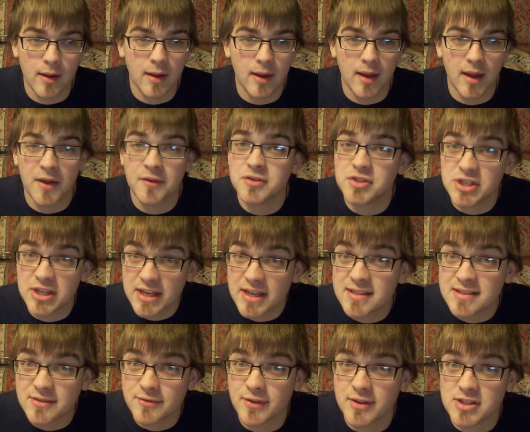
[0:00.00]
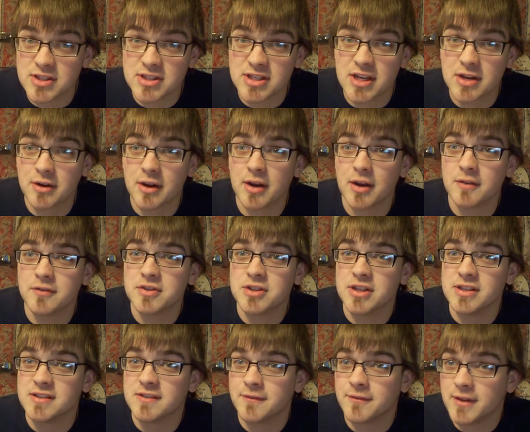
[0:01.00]
if she is a vegetarian, if
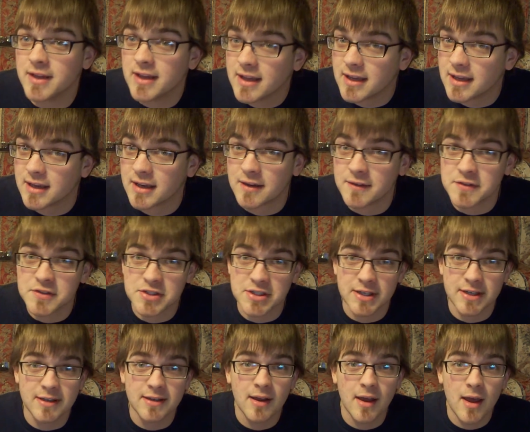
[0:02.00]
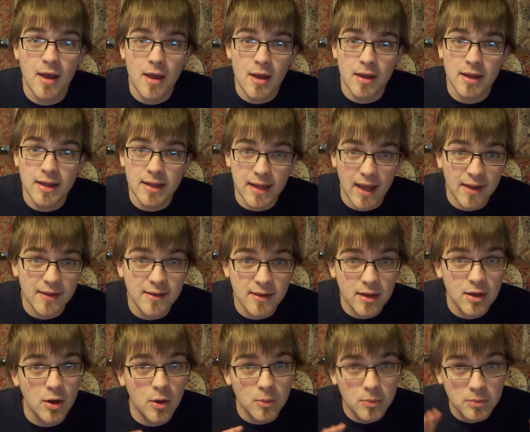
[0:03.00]
she's a vegan, if she
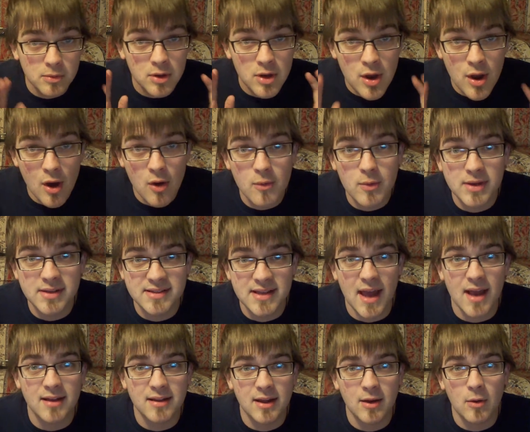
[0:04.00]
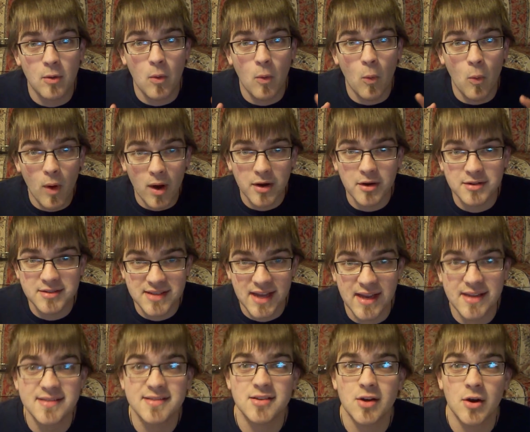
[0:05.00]
know exactly what her
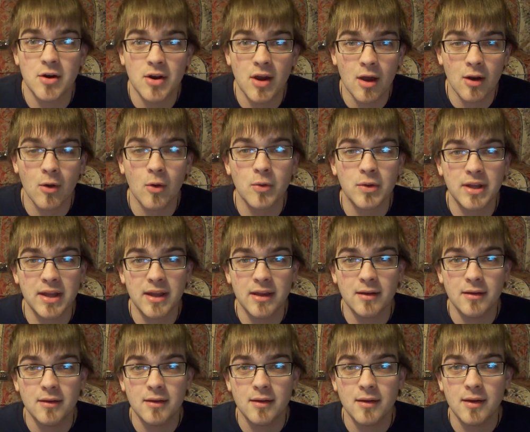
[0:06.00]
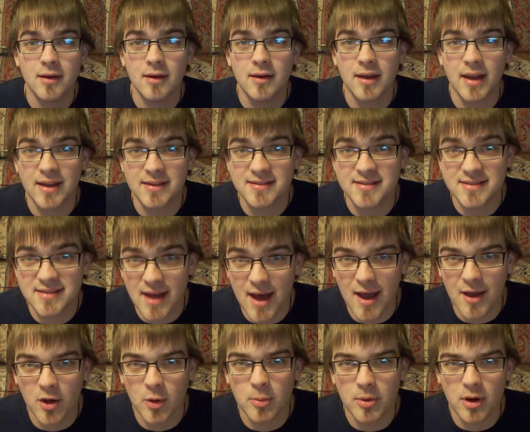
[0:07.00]
tastes are, not only in
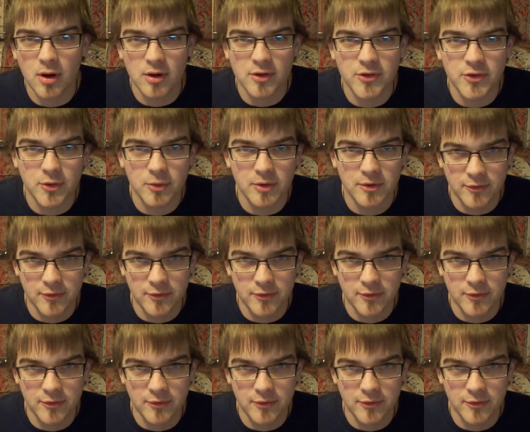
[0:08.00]
style, but also in